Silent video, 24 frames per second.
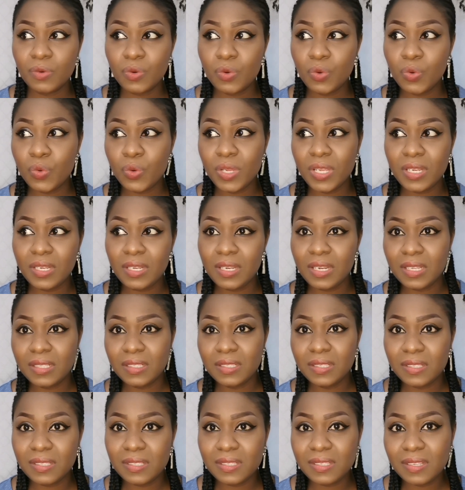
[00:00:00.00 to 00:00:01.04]
we're
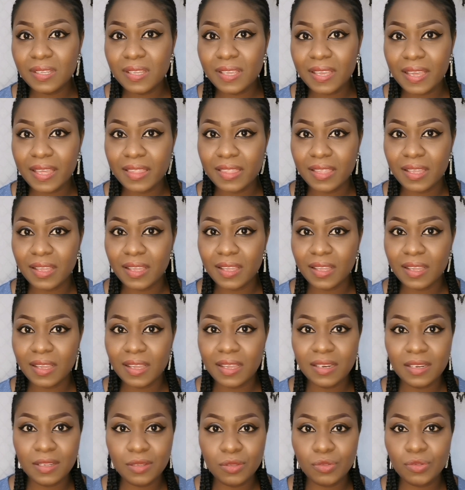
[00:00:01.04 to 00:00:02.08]
not together,
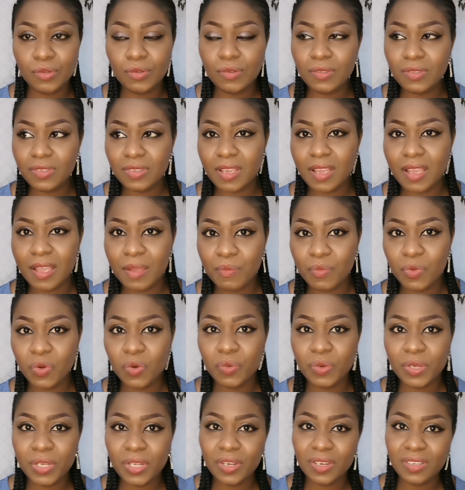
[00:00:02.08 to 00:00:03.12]
and it took time when
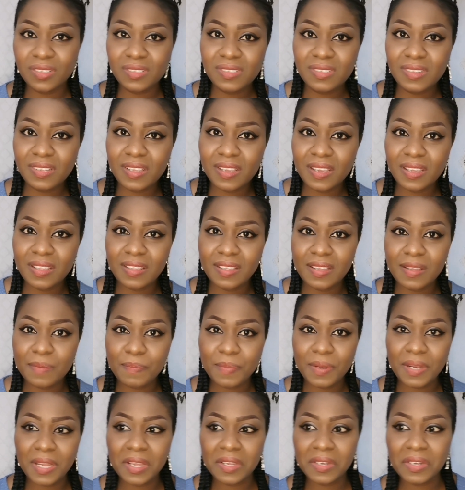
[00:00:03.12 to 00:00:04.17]
we got together,
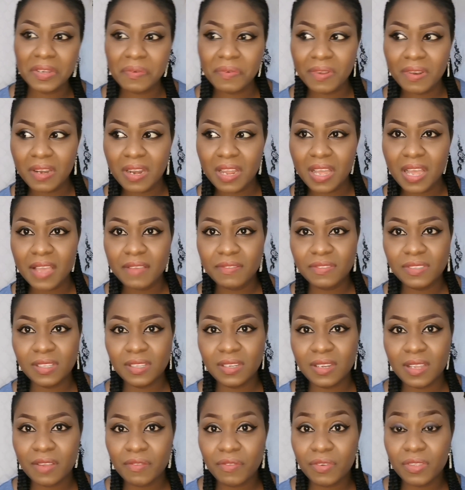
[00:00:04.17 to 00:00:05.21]
plan our lives
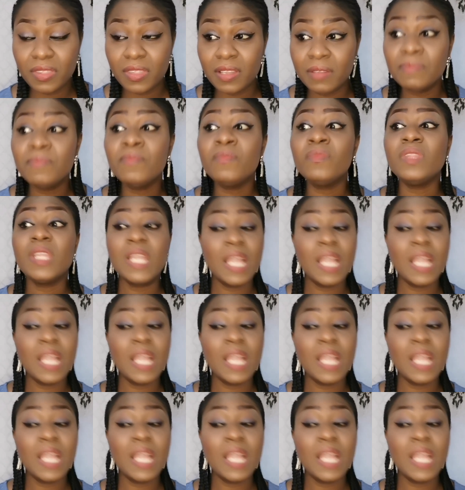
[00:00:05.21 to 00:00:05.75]
and everything.